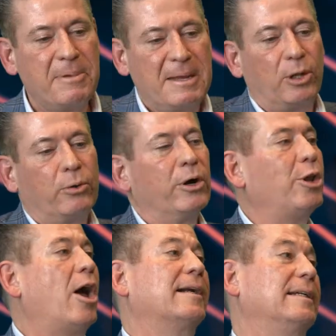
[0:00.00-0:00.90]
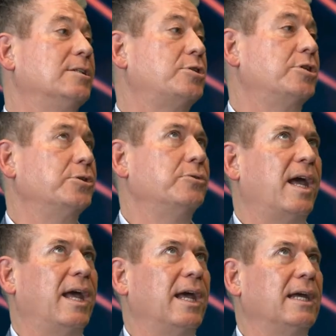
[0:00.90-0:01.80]
people who are locked into
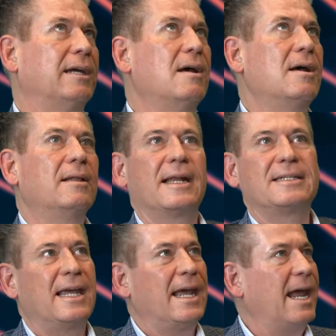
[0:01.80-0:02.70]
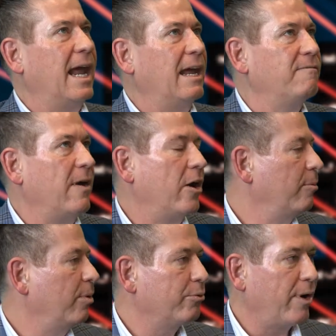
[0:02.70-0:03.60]
let's say a
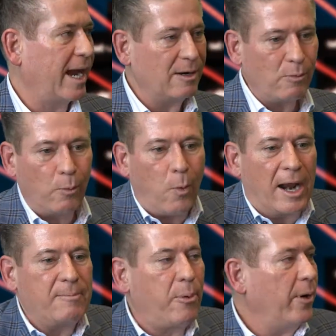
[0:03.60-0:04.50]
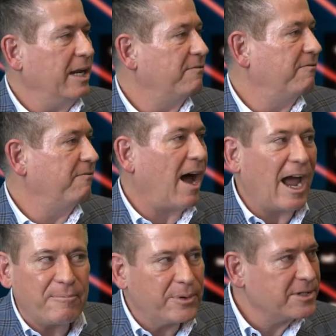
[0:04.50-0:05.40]
variable rate,
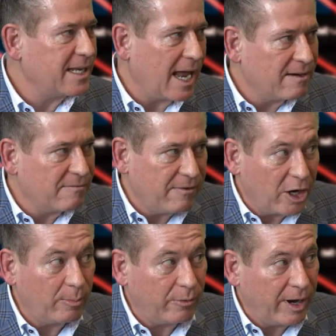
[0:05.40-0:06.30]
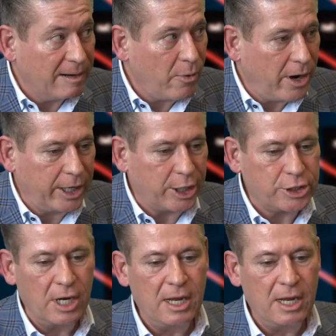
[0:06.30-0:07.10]
1.5% variable rate mortgage,